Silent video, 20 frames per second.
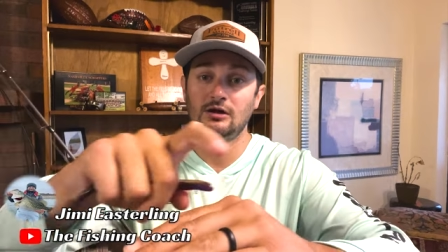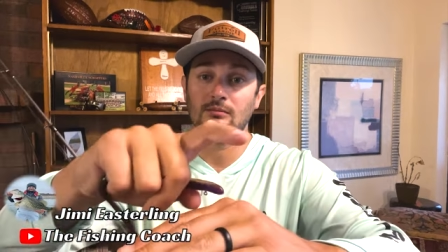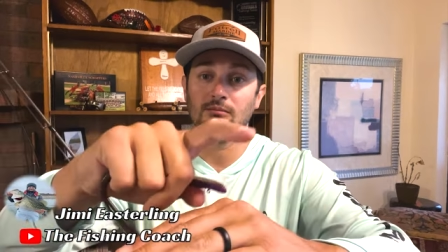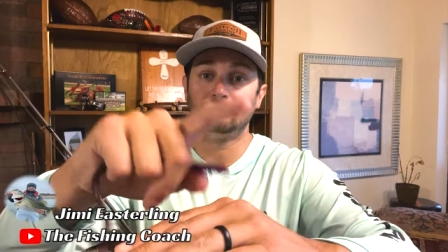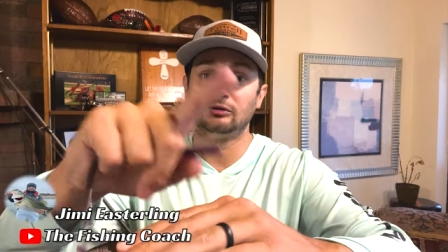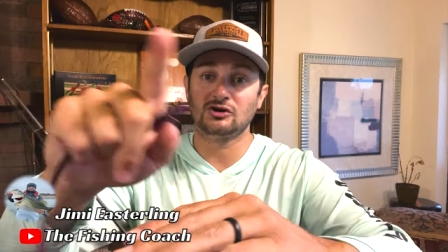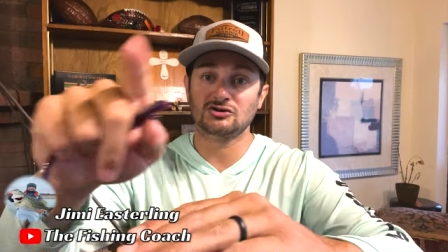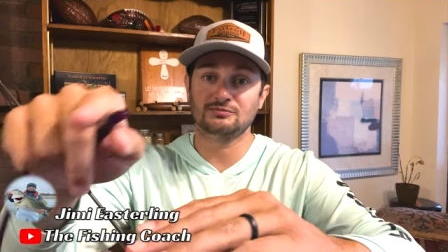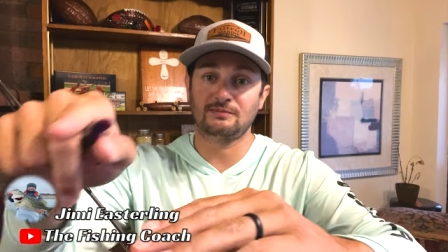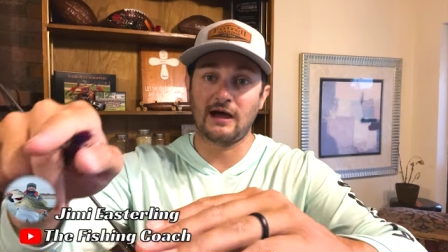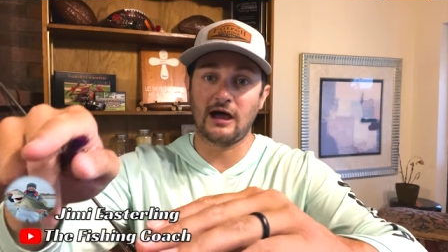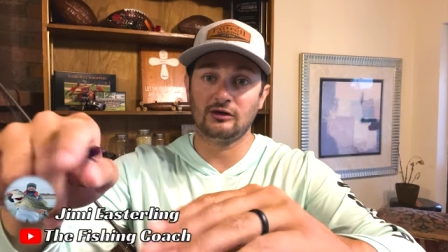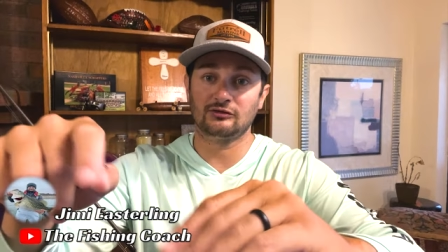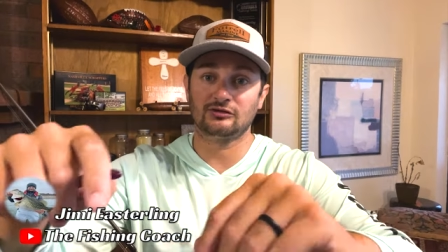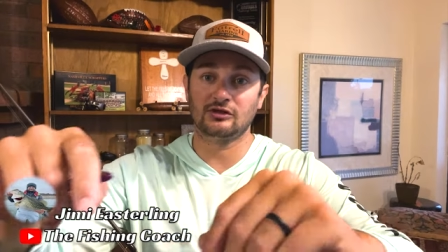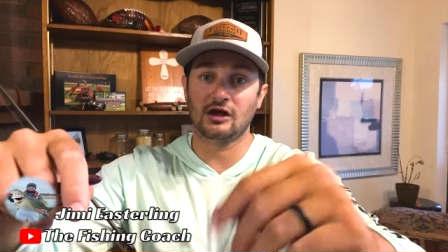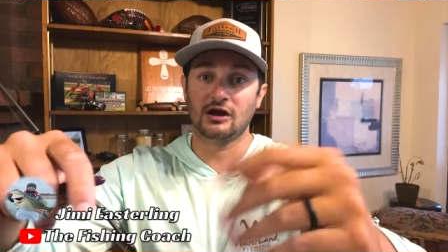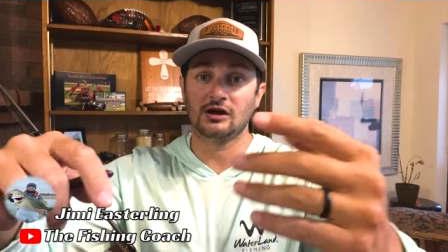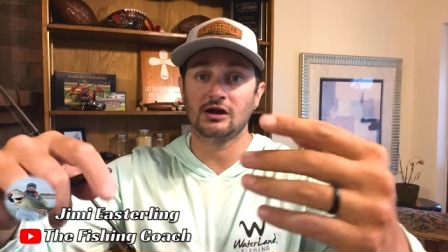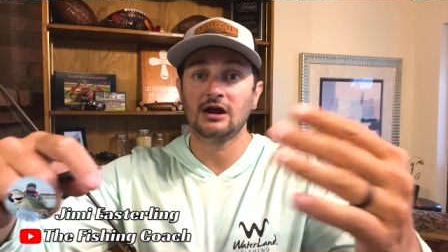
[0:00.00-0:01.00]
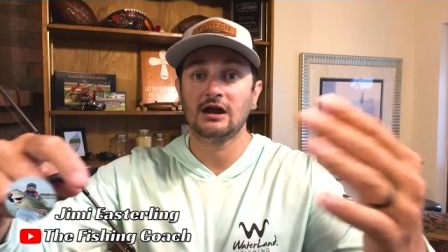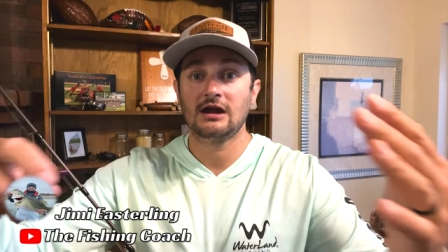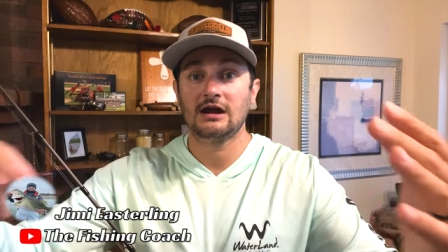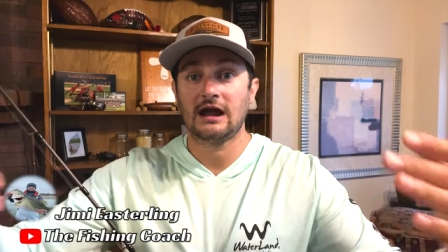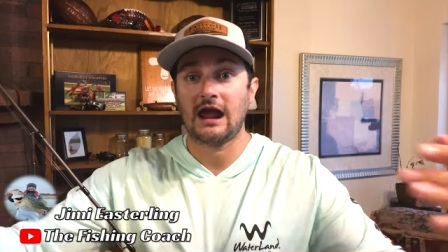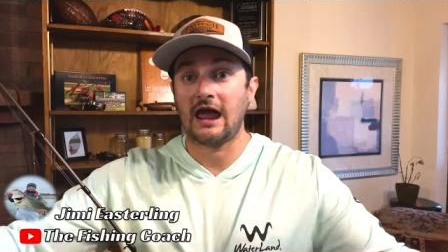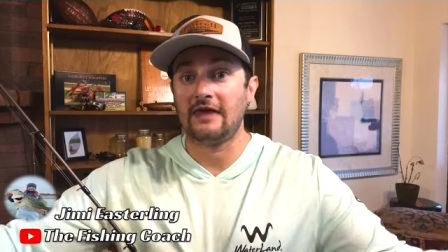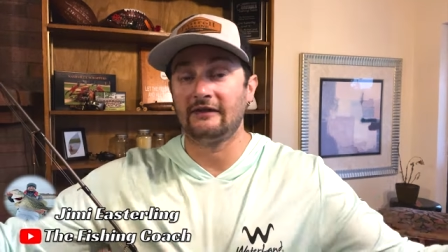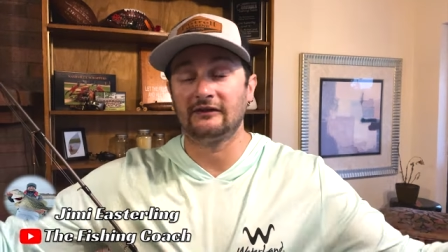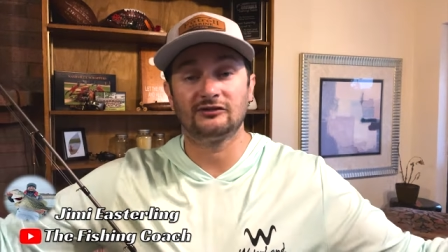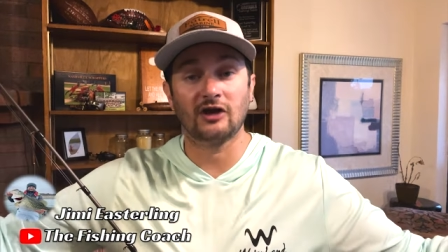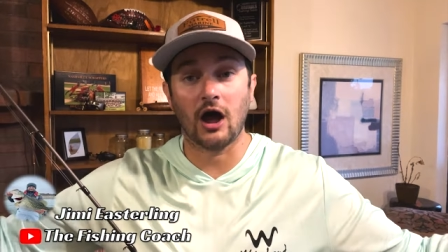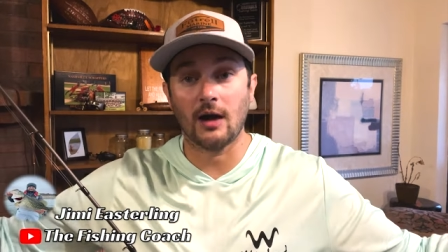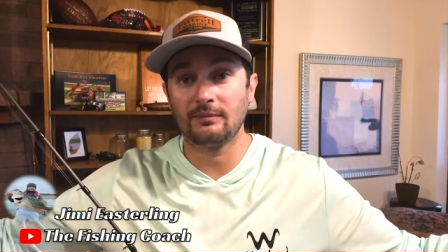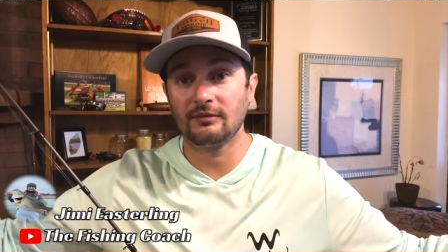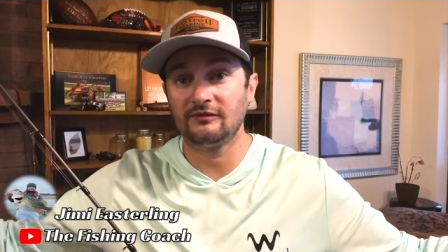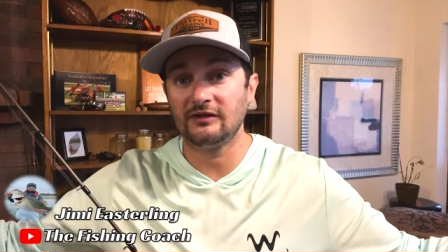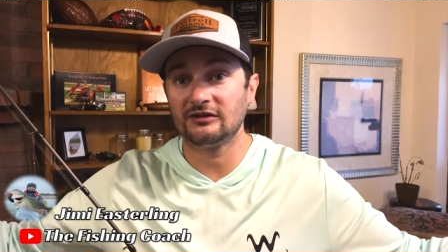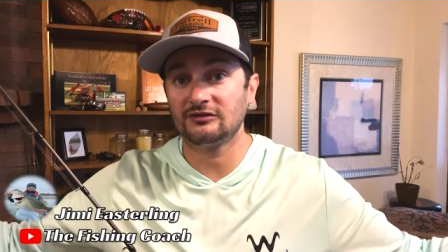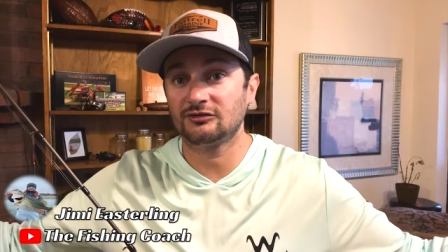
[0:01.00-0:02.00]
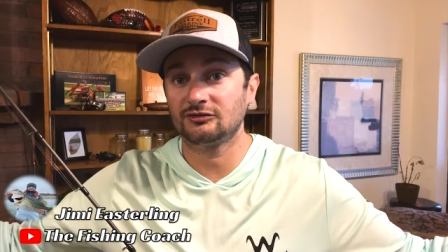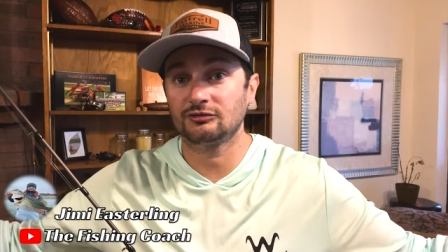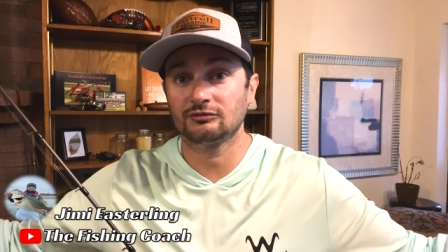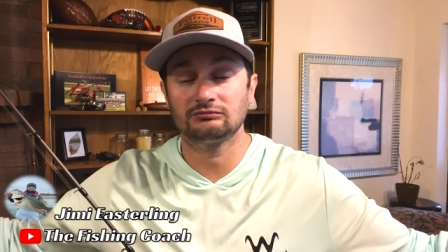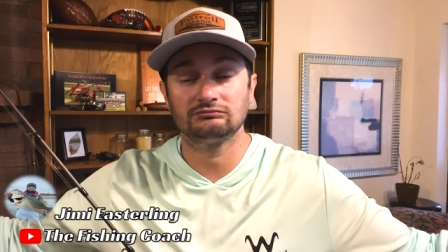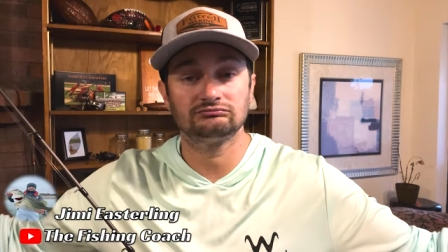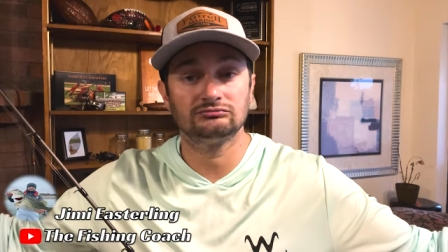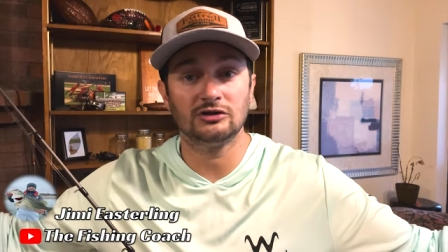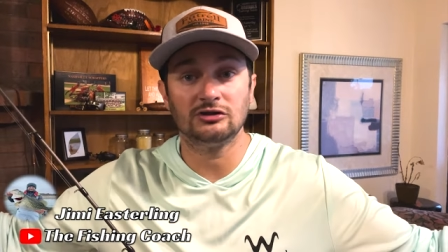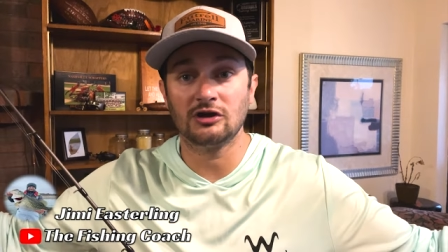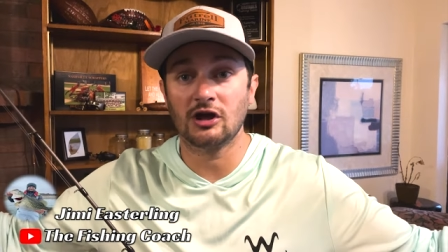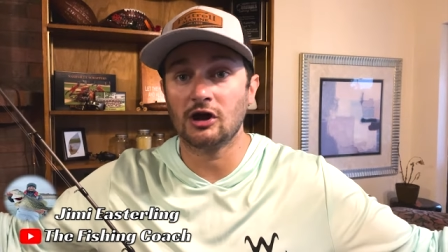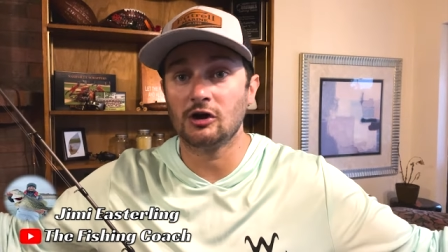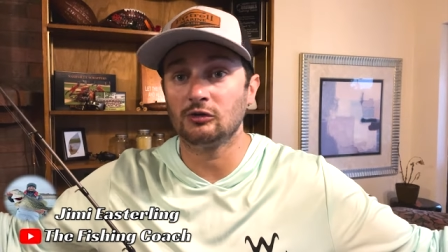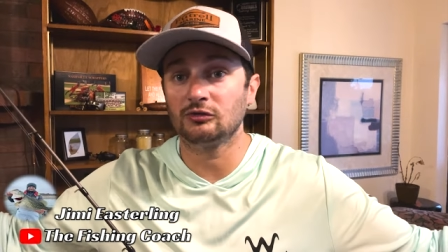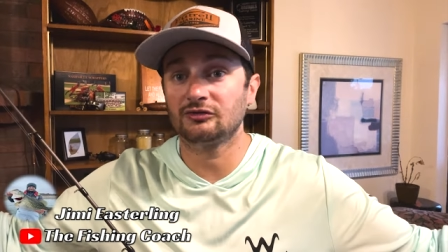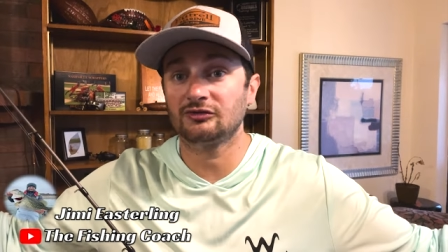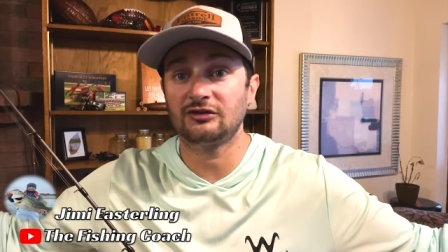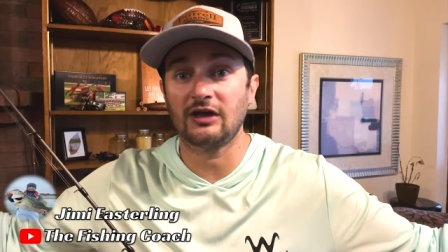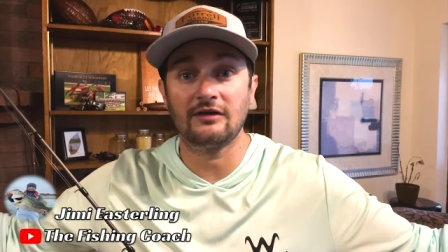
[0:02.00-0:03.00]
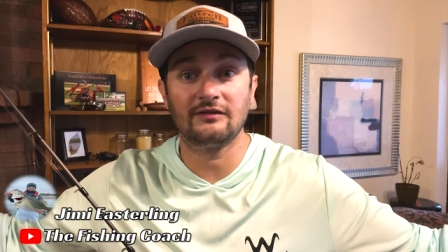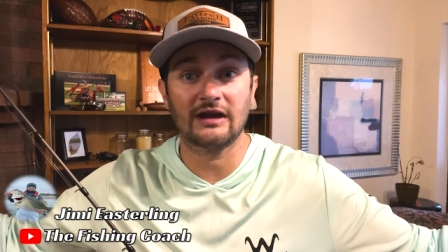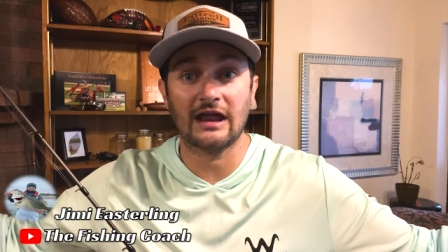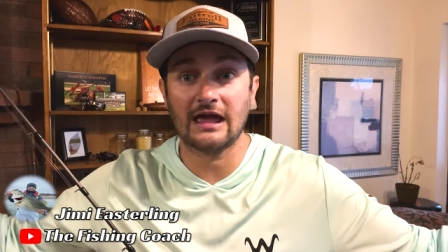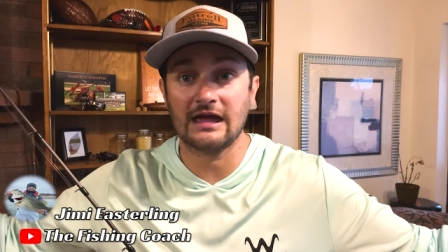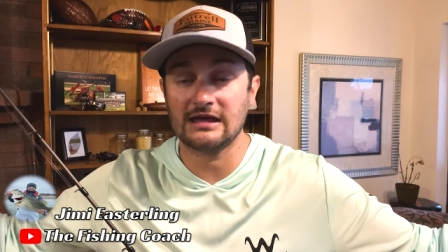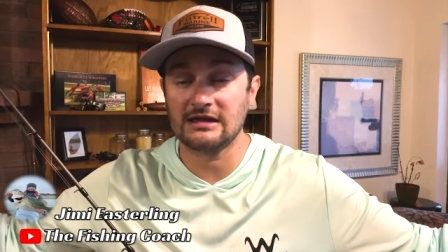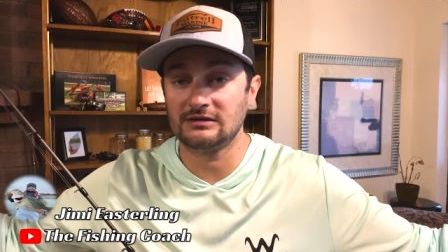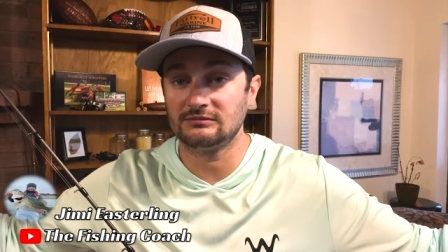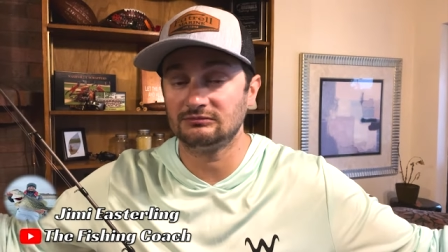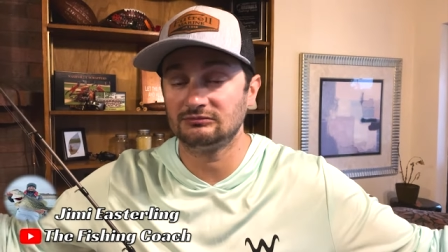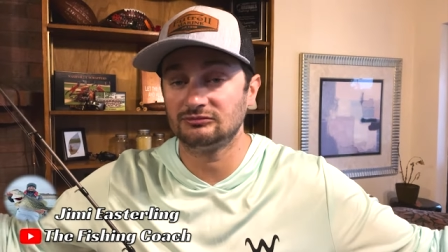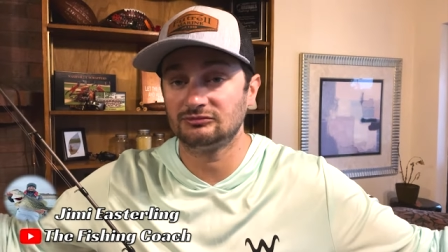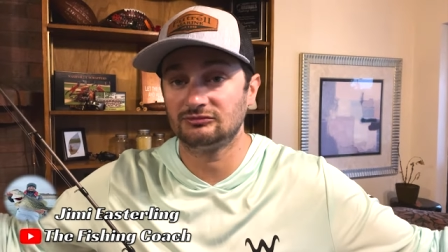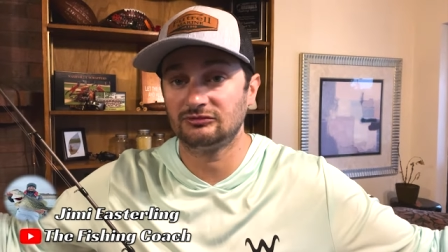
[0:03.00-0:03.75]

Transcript: brush pile's there, and the top of it's, you know, seven, eight,